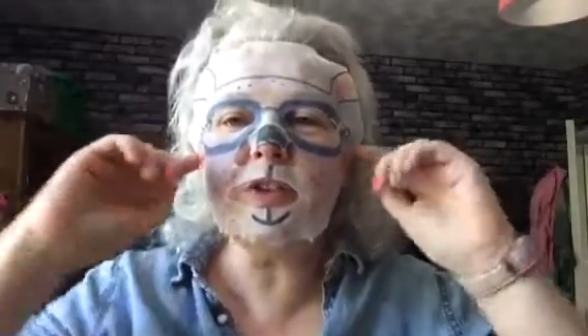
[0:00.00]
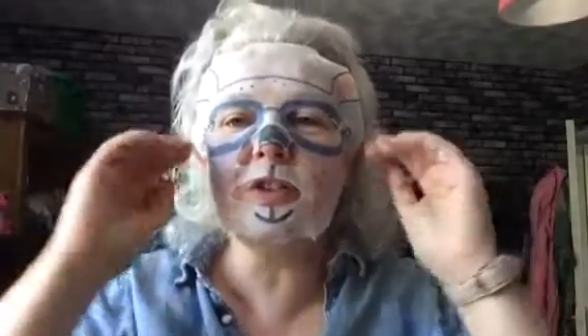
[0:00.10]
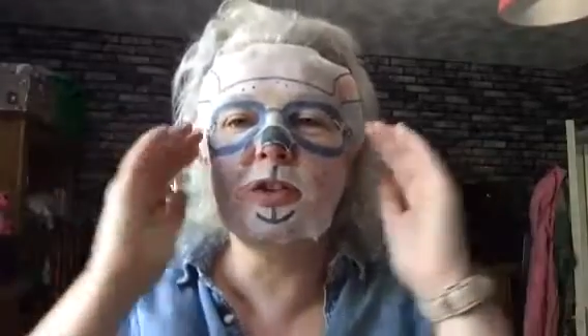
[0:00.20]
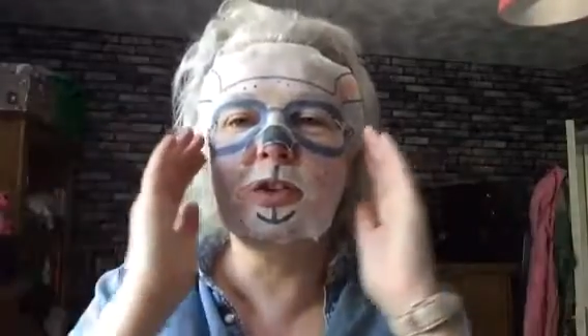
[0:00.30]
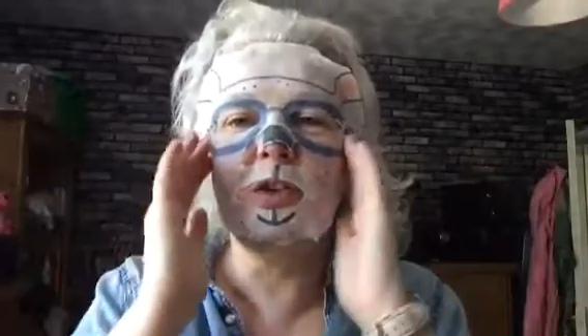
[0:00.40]

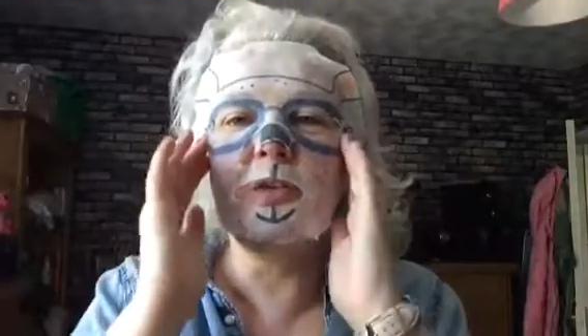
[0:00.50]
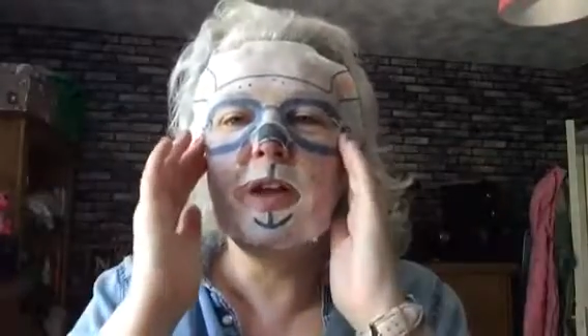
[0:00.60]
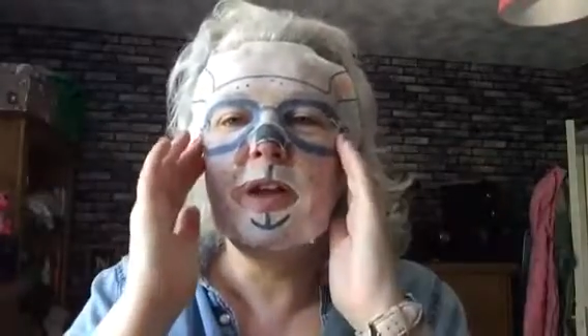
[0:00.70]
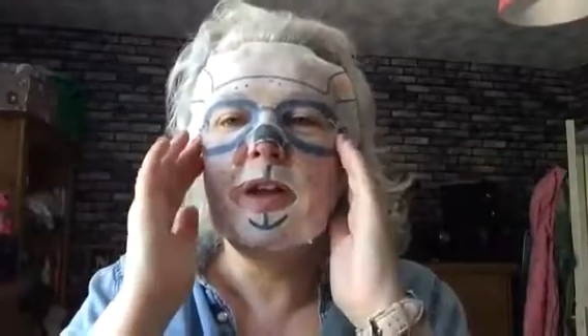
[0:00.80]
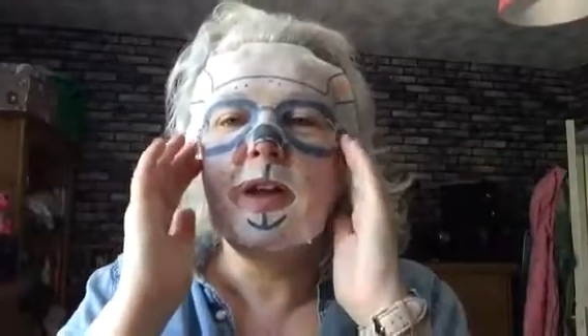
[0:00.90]
So
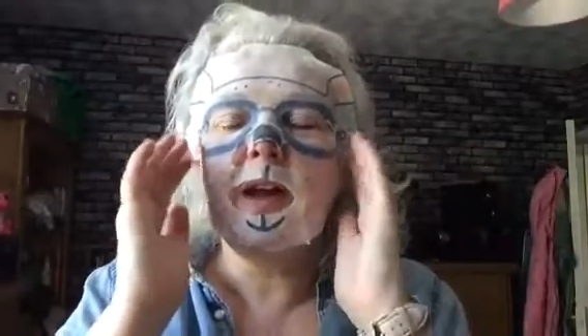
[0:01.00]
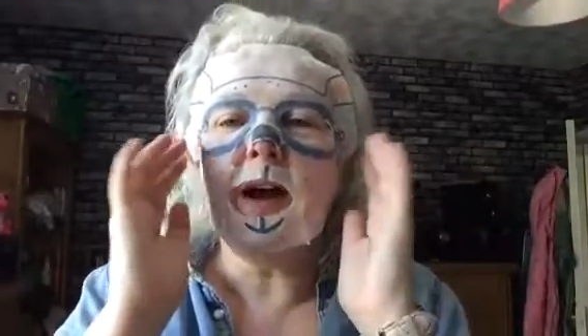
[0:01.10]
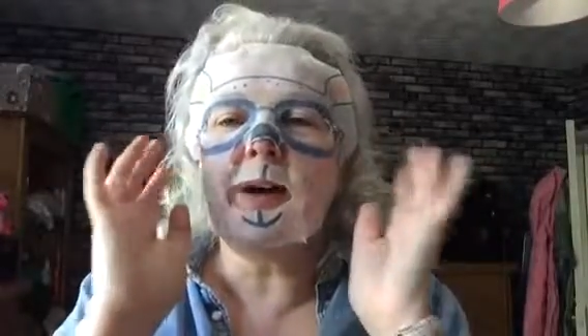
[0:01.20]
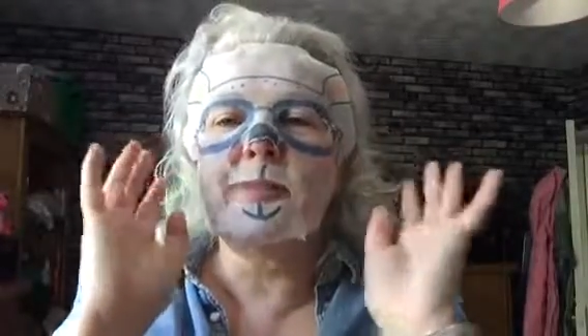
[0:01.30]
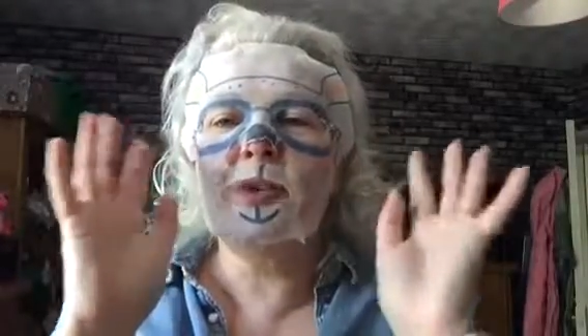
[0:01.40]

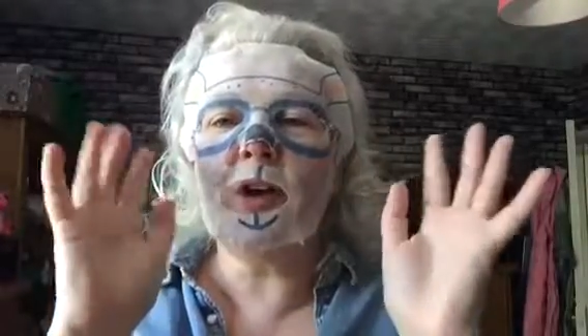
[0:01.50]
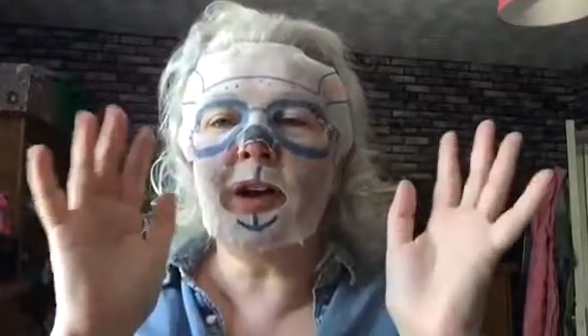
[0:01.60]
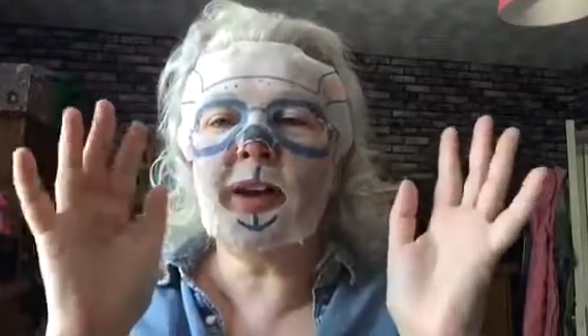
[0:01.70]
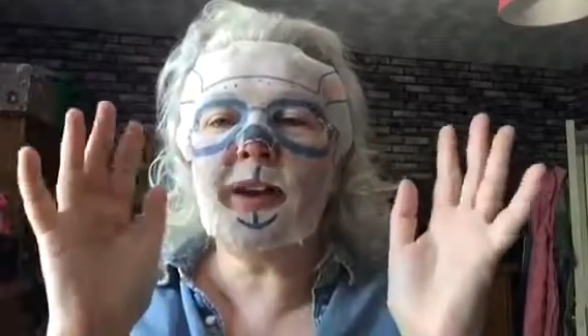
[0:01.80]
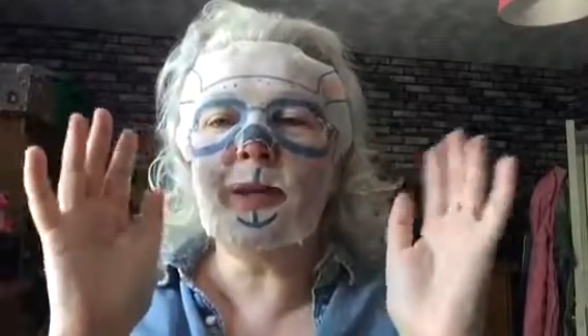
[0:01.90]
I'm
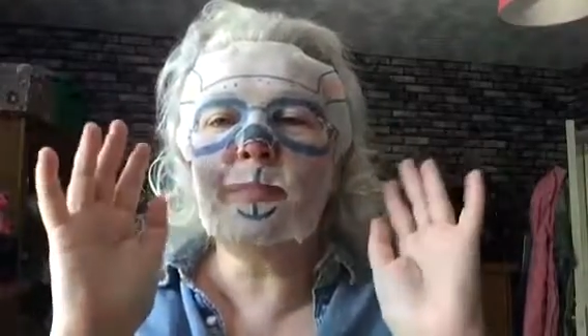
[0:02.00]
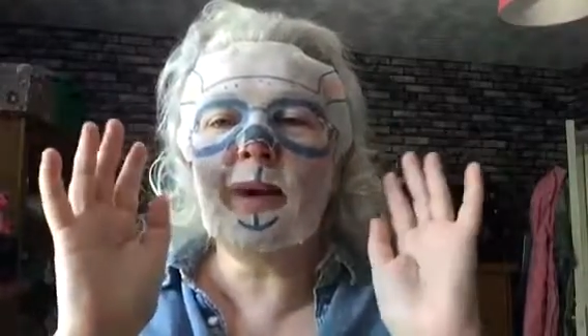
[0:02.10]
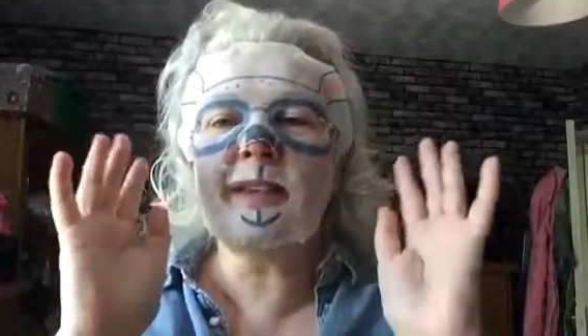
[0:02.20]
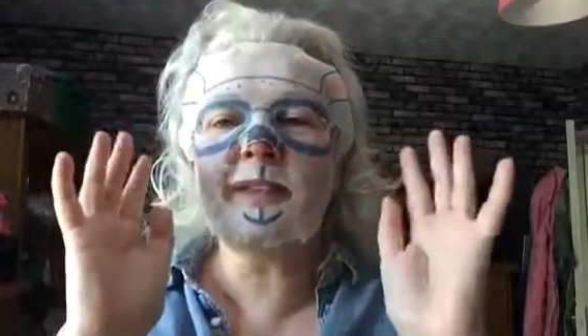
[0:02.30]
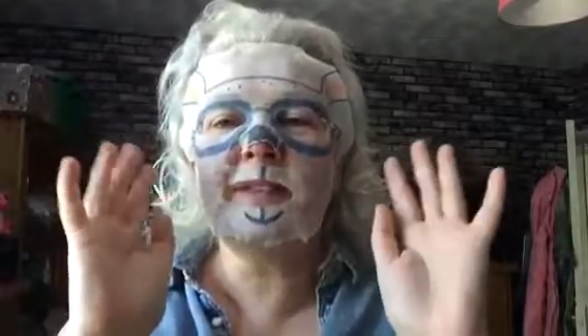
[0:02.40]
not like a
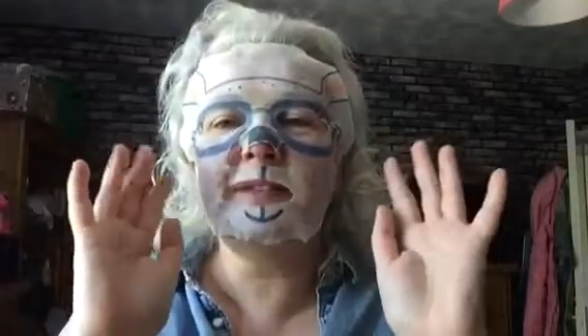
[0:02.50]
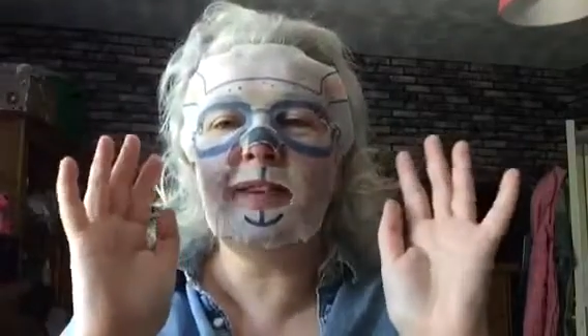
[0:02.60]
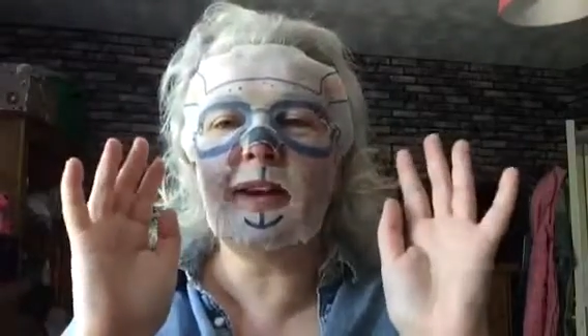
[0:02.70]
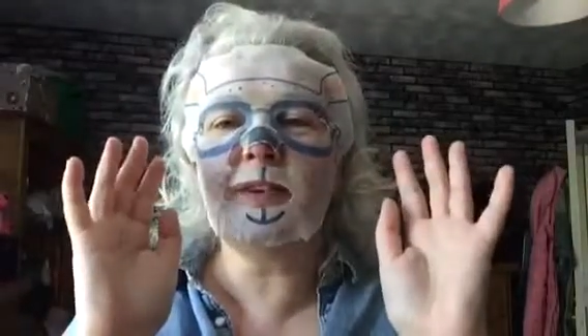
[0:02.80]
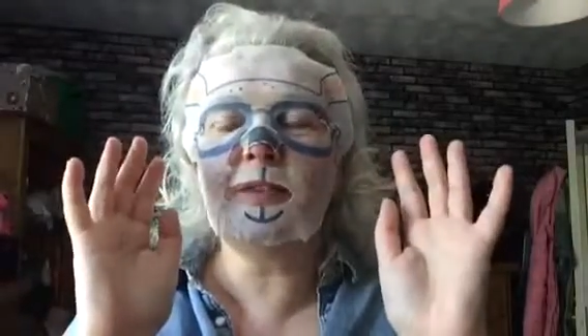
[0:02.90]
massive
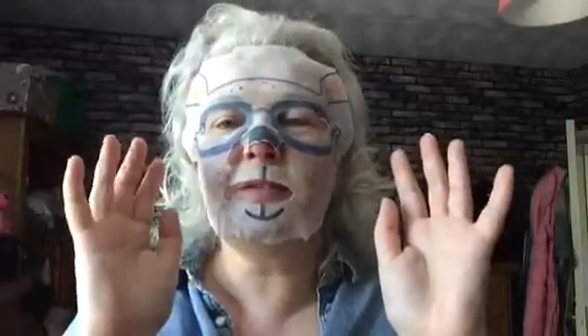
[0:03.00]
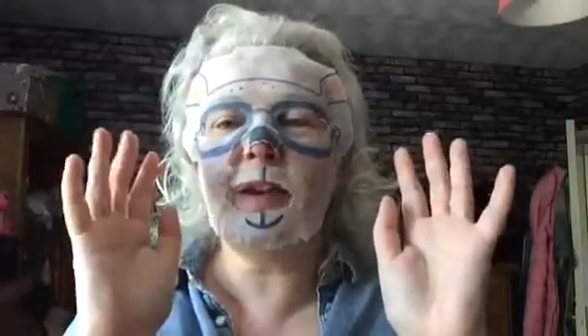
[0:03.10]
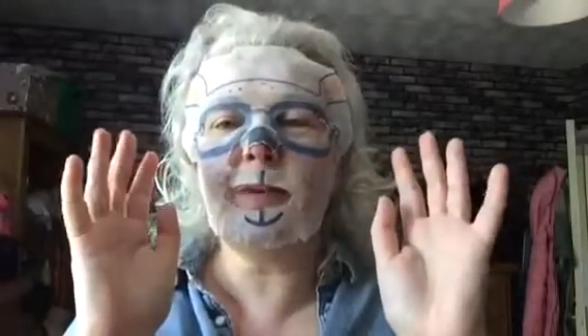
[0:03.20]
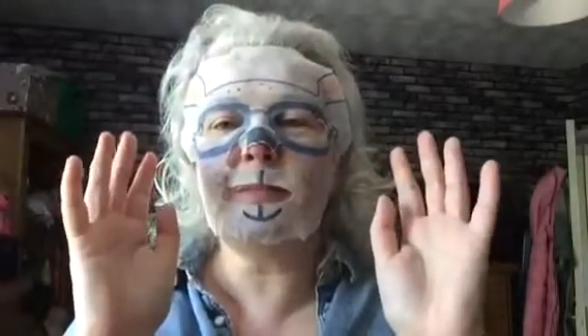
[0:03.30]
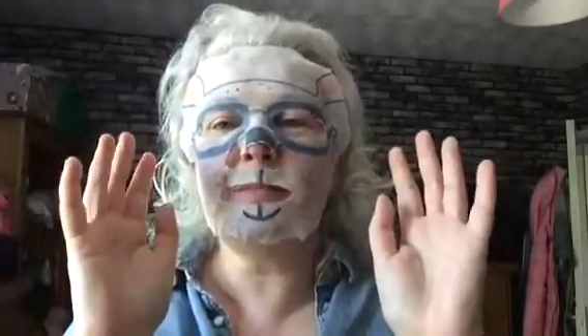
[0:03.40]
fan of
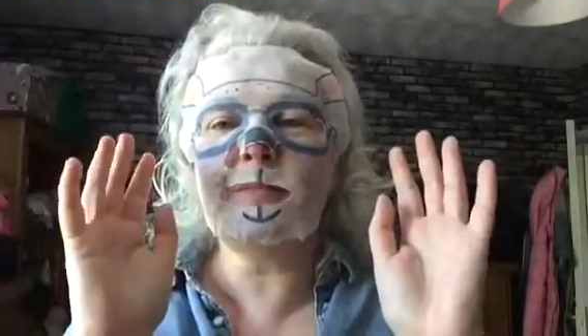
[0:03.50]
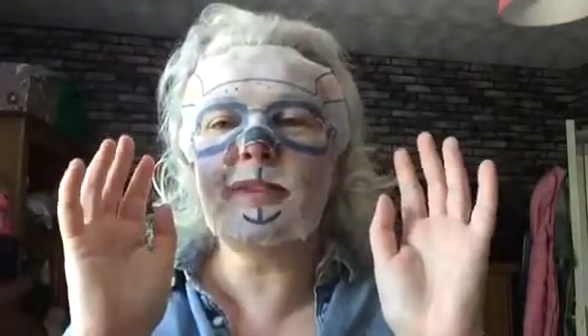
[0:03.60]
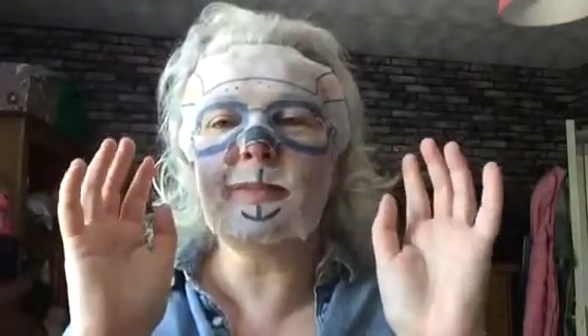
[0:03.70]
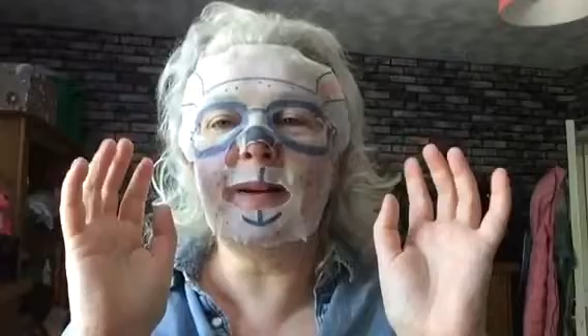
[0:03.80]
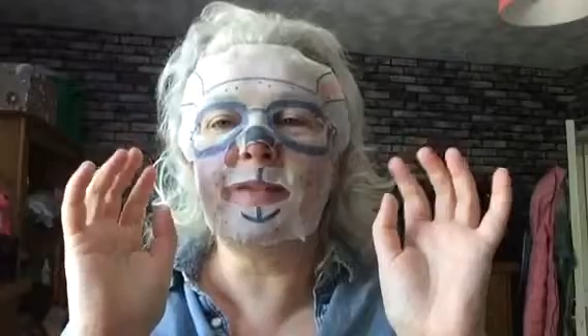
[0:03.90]

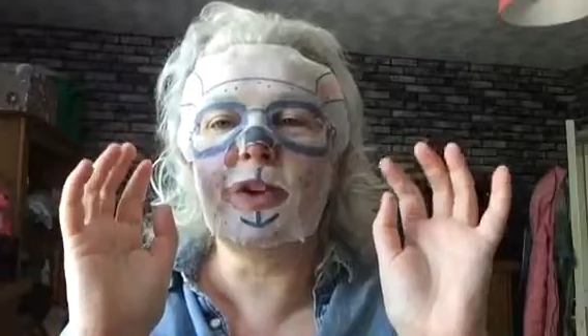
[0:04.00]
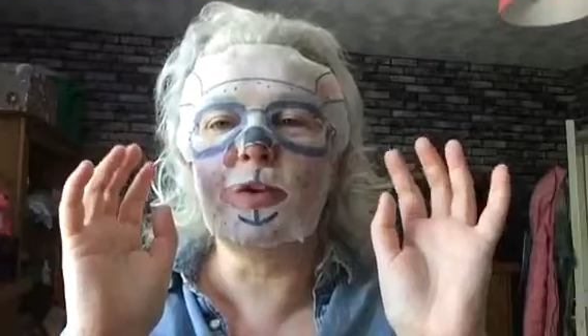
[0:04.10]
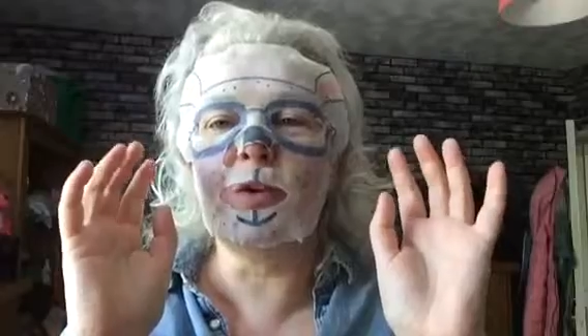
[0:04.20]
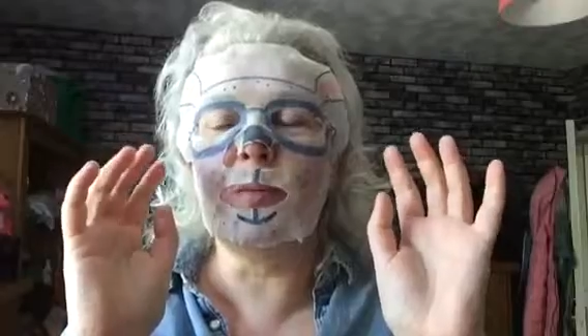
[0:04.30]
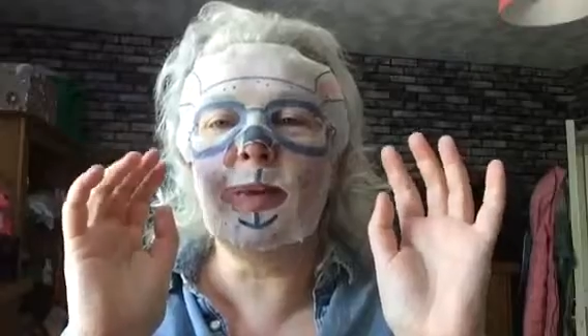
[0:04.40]
the smell of
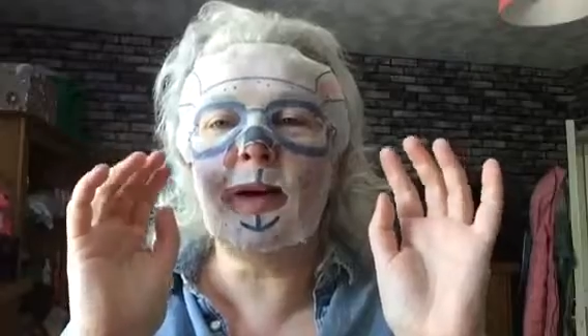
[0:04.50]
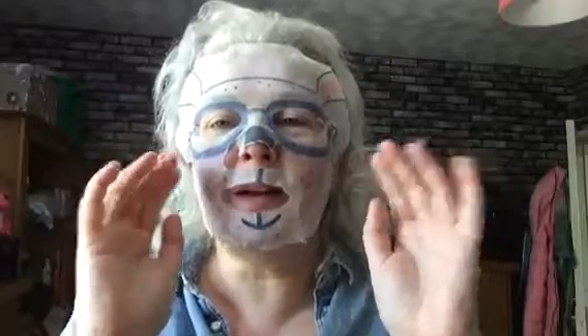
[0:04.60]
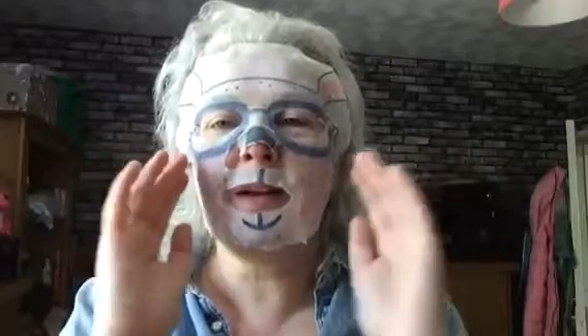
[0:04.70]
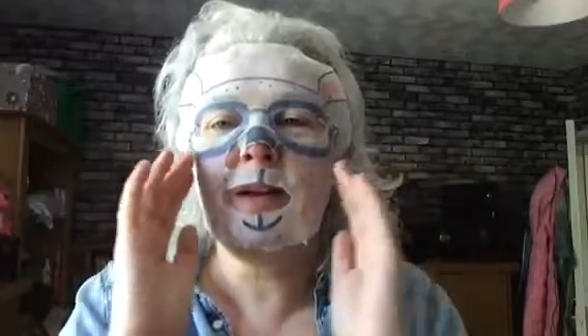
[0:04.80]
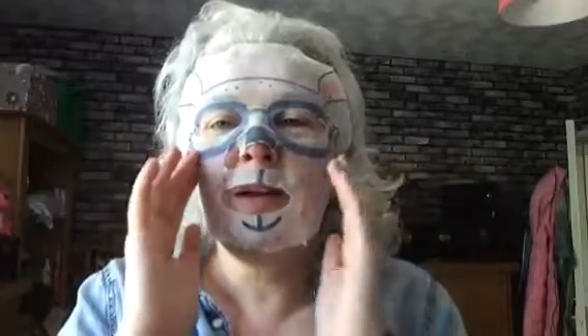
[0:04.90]
cucumber,